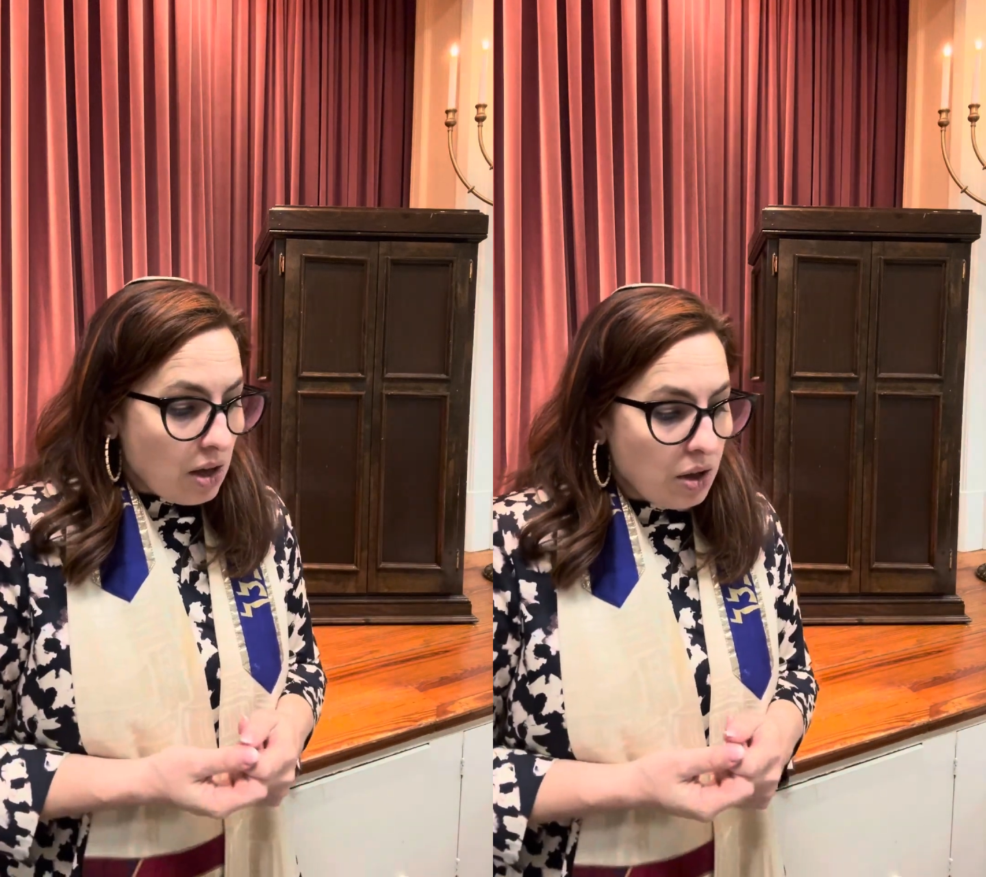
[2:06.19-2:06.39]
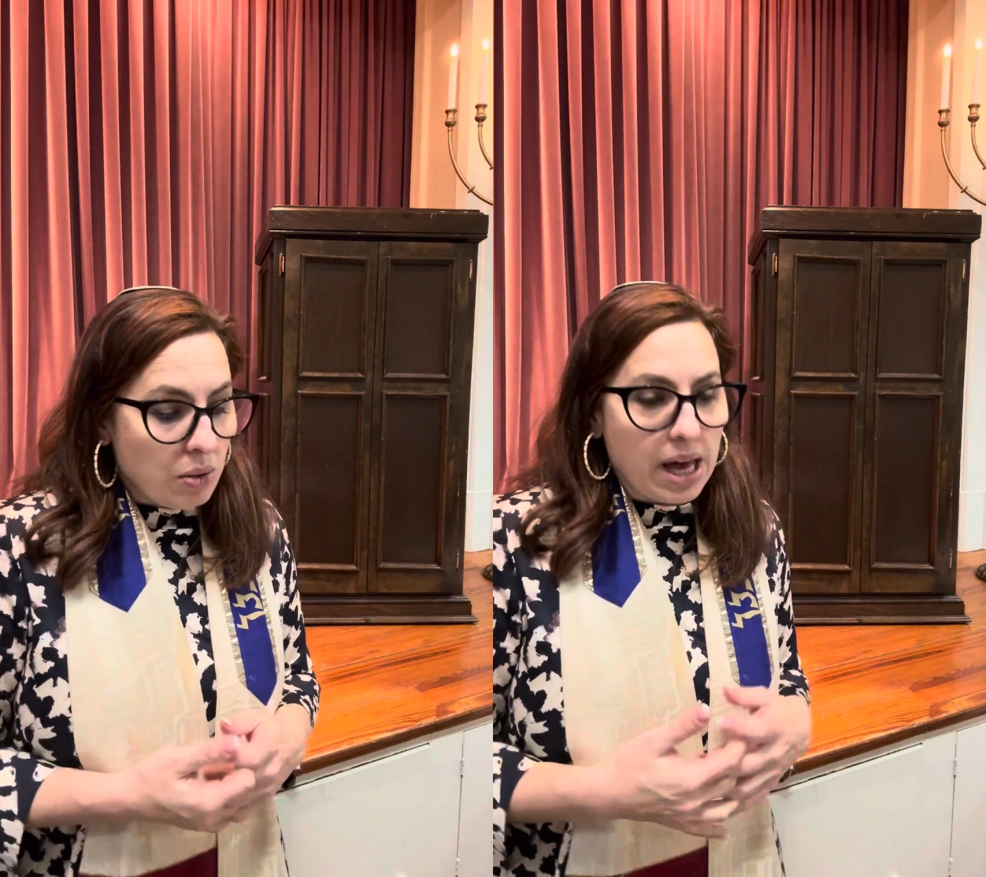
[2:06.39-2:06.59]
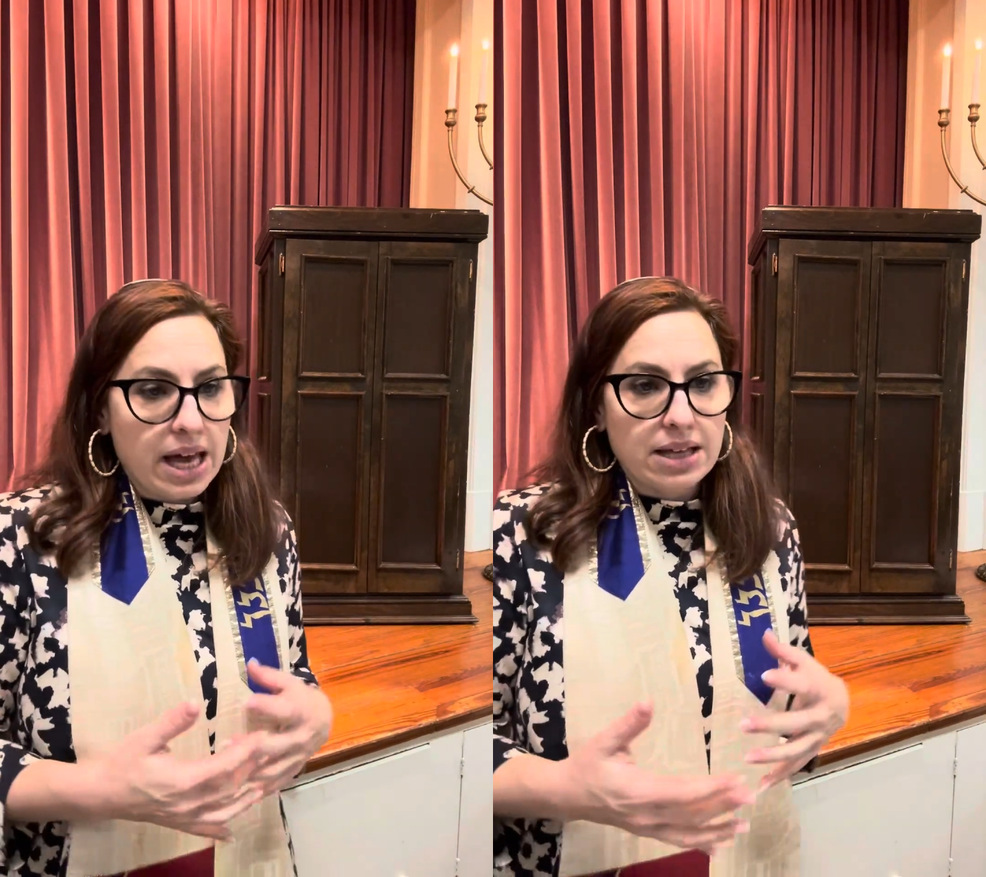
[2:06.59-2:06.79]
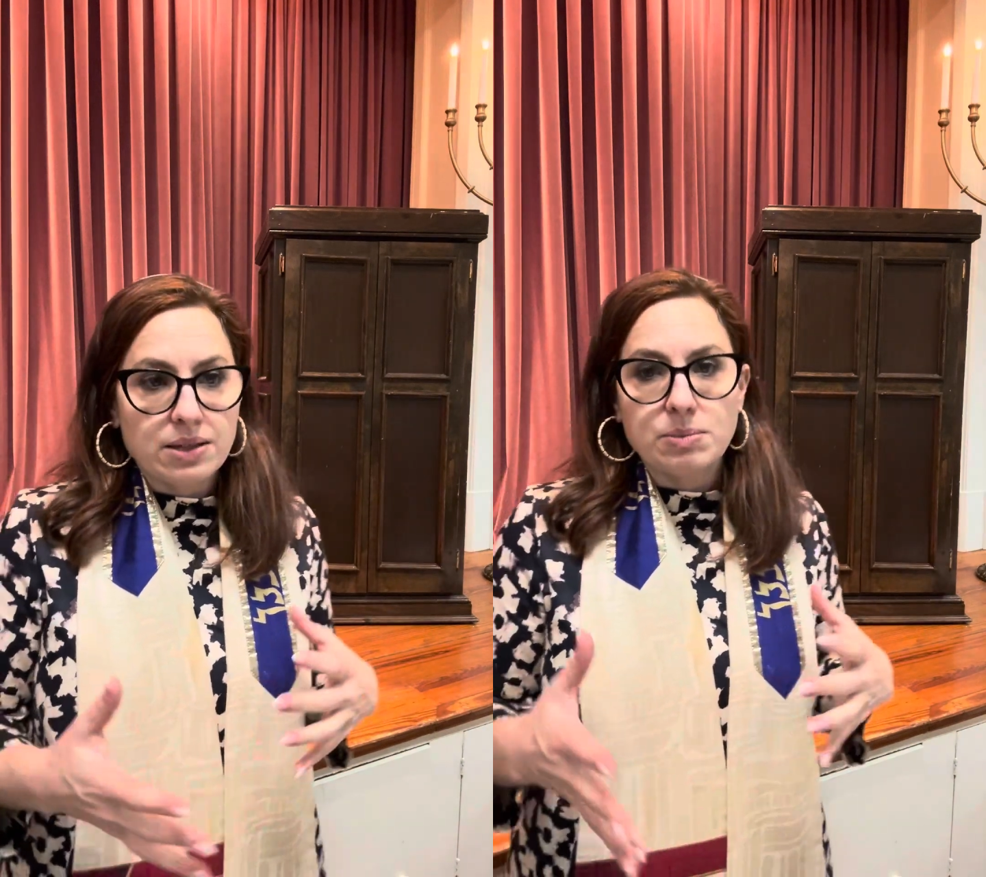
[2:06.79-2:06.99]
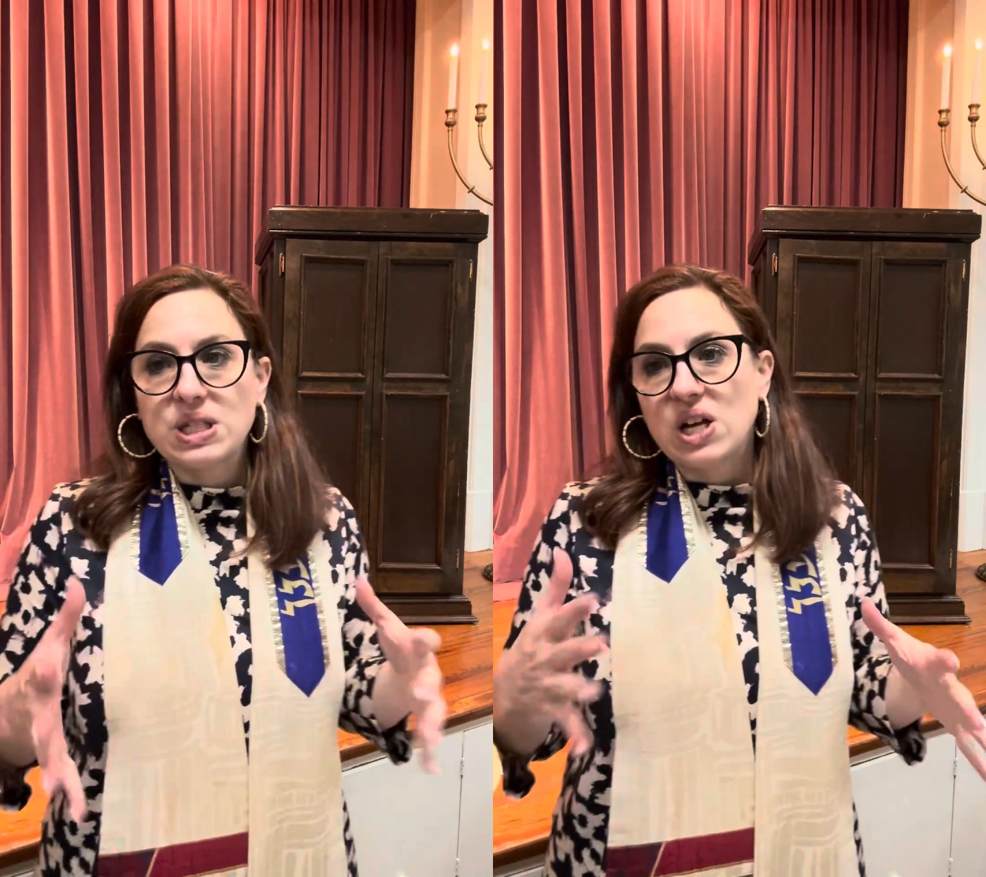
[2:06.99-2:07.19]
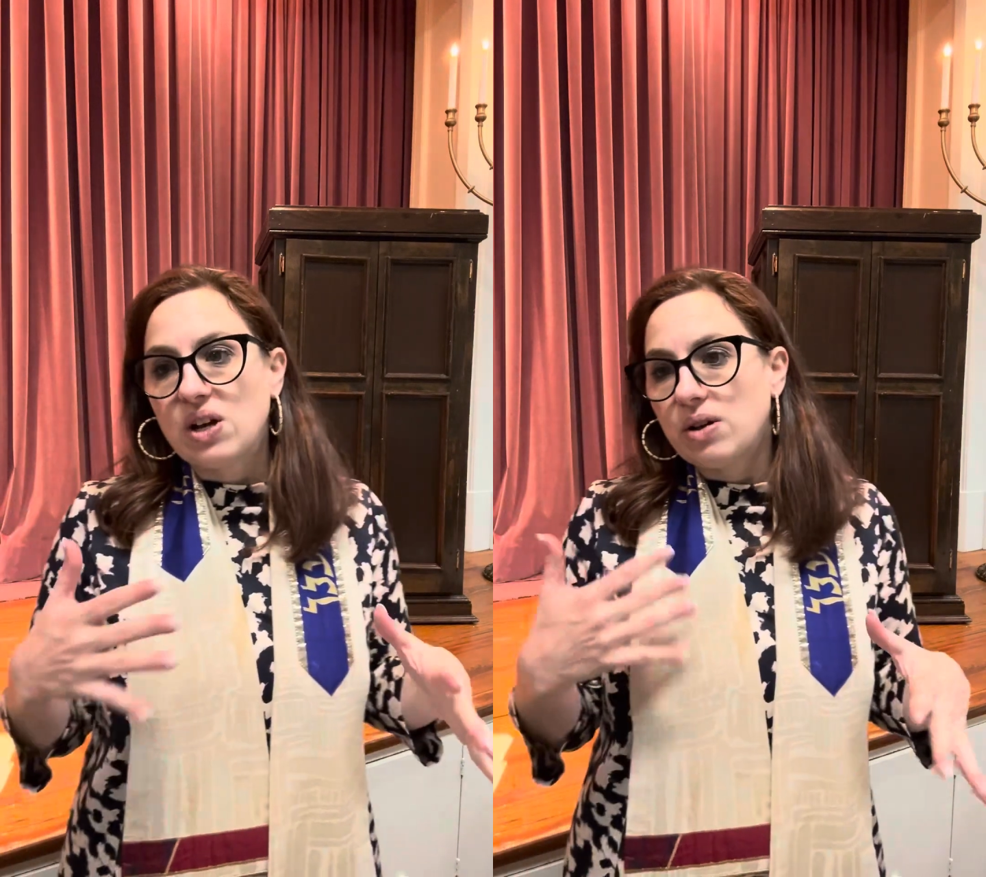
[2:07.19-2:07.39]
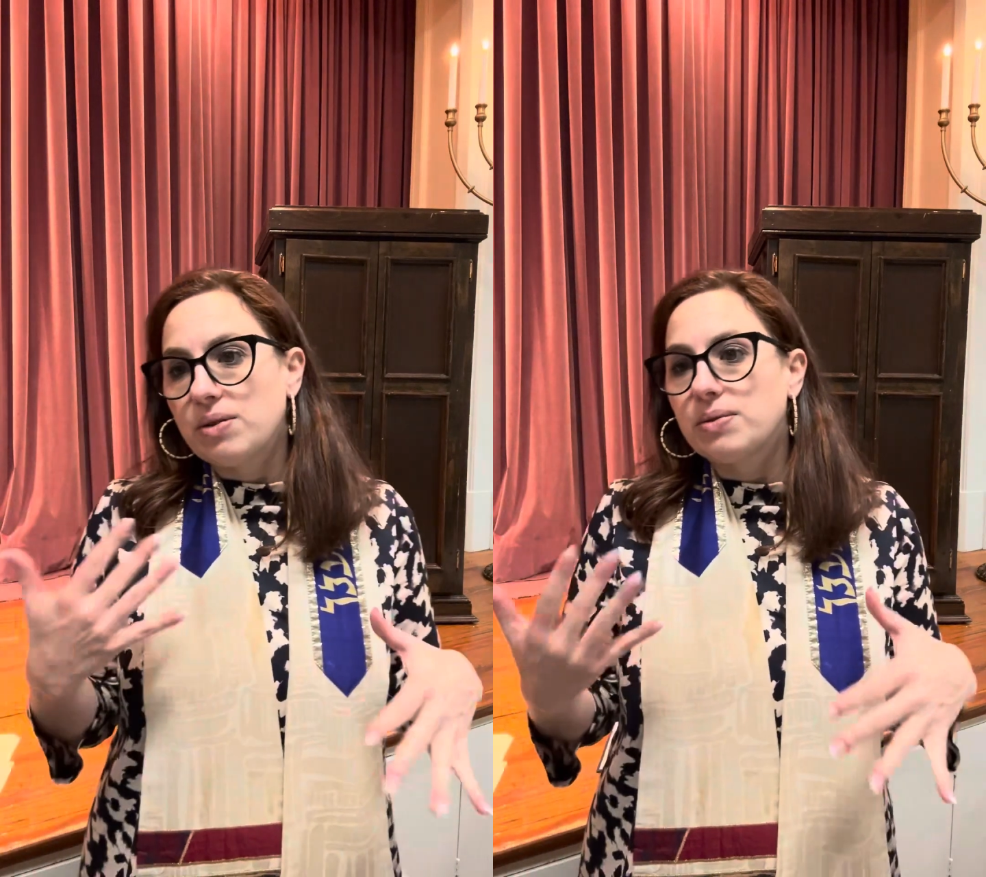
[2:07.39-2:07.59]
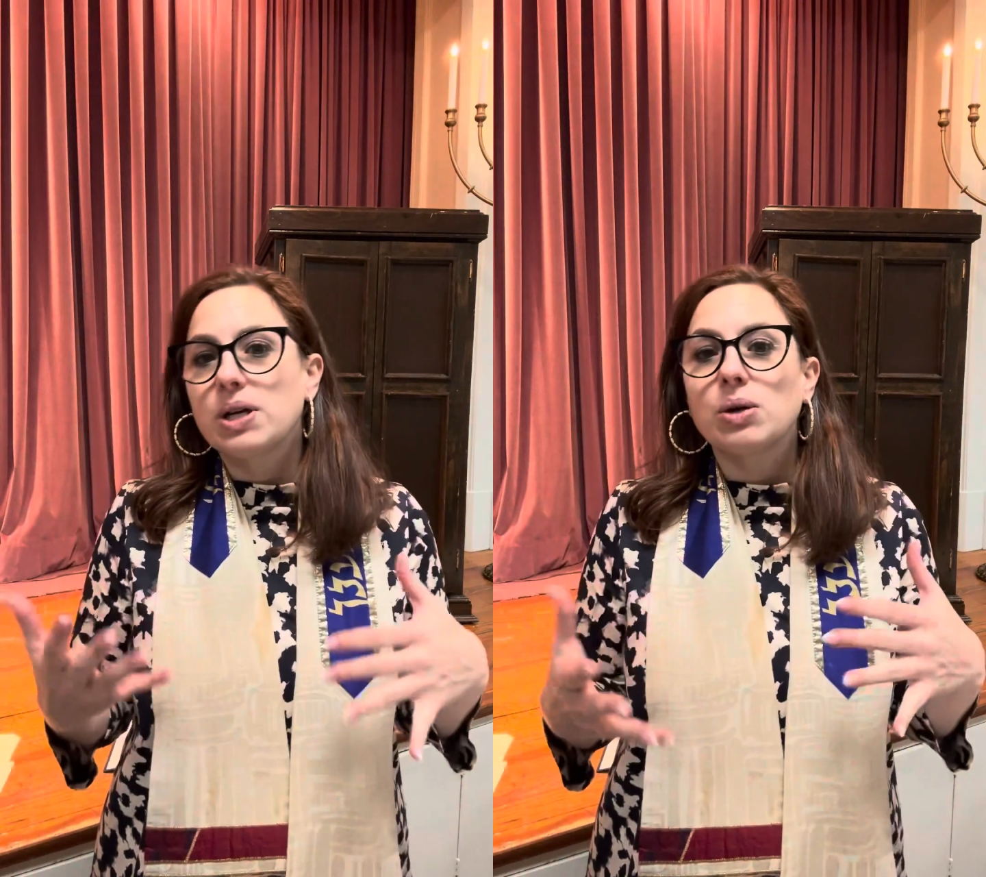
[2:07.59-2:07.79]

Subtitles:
who has himself